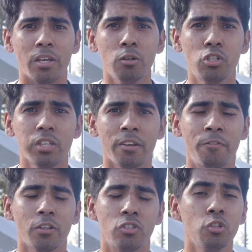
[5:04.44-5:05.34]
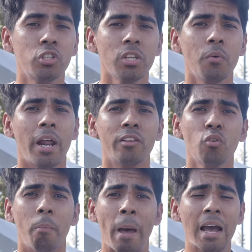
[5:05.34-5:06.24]
it usually feels. Usually when I
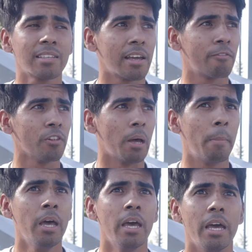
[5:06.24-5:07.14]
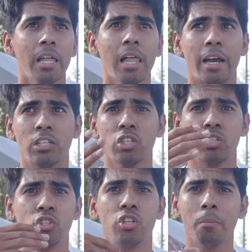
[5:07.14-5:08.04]
do a backside flip, it like
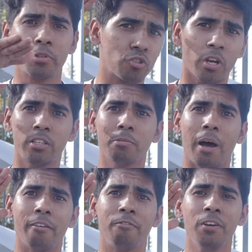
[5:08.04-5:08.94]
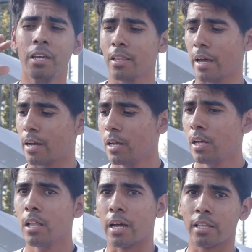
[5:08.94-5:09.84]
just jumps straight to my feet. Like
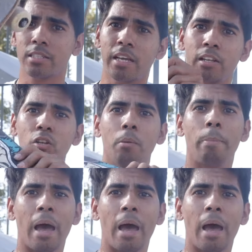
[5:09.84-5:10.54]
let's say I do the